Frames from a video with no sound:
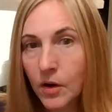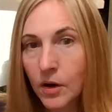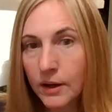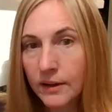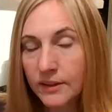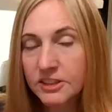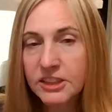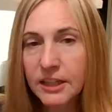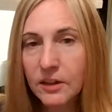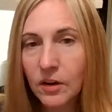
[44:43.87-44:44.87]
on and the
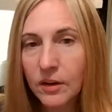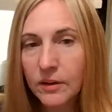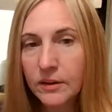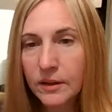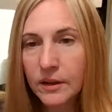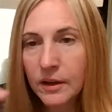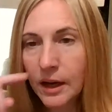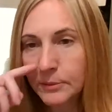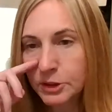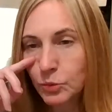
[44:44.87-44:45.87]
skin on?
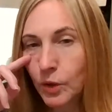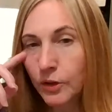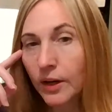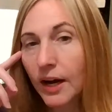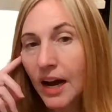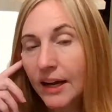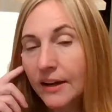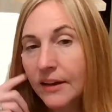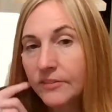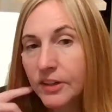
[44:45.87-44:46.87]
I'm just wondering.
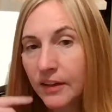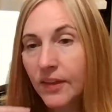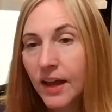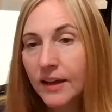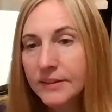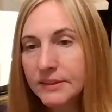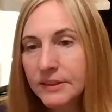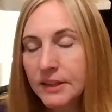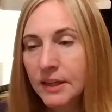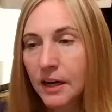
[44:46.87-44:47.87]
I have done that.
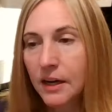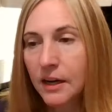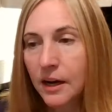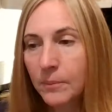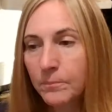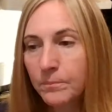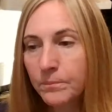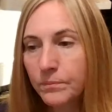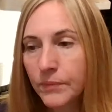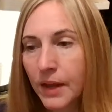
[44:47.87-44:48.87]
Um,
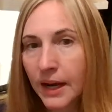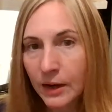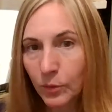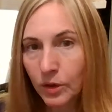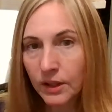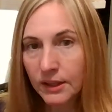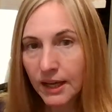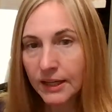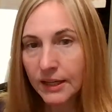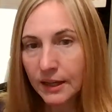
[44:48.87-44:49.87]
and I really
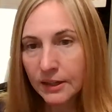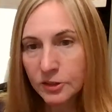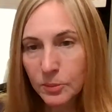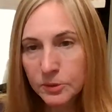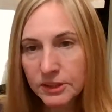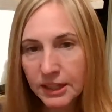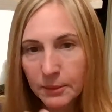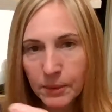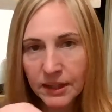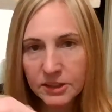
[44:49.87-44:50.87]
like it. It's almost like
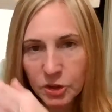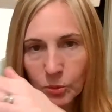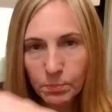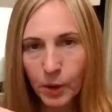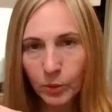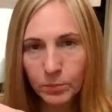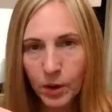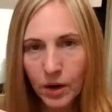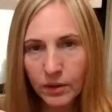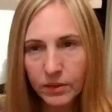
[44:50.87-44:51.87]
it made its own bone
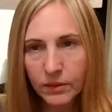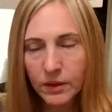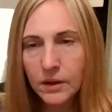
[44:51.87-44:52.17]
broth